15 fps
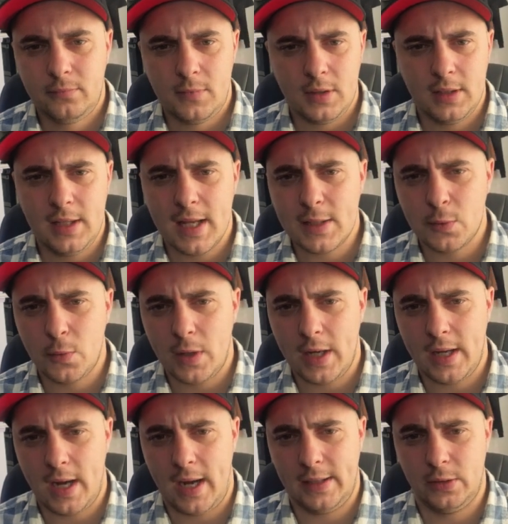That's
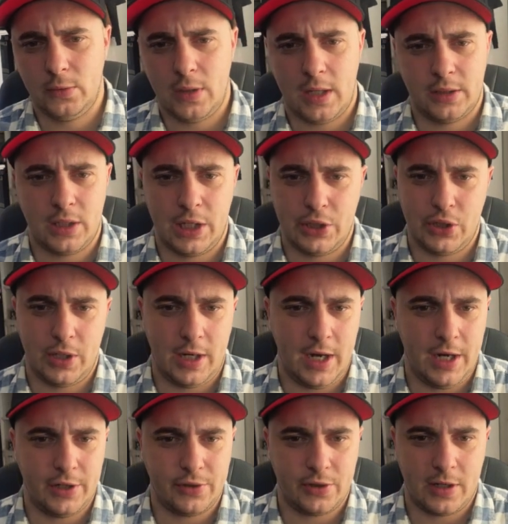why I do not touch
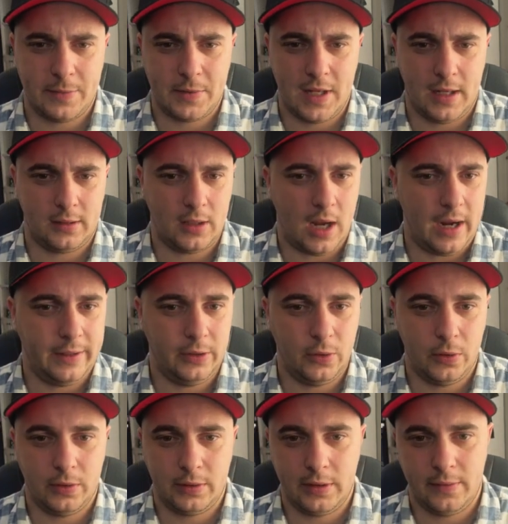airdrops that I
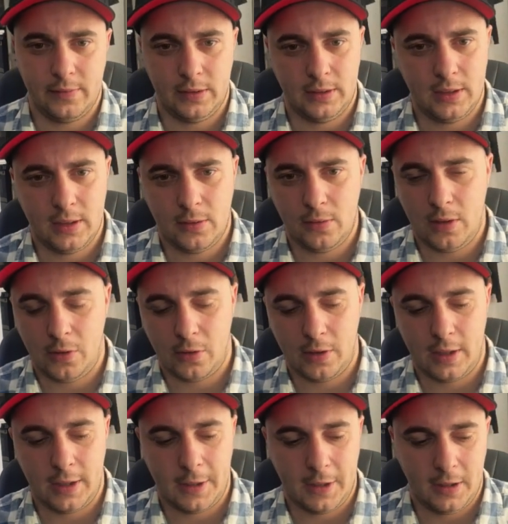don't even know,
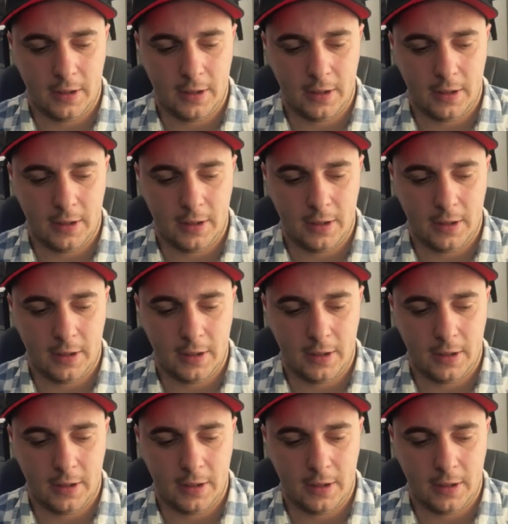or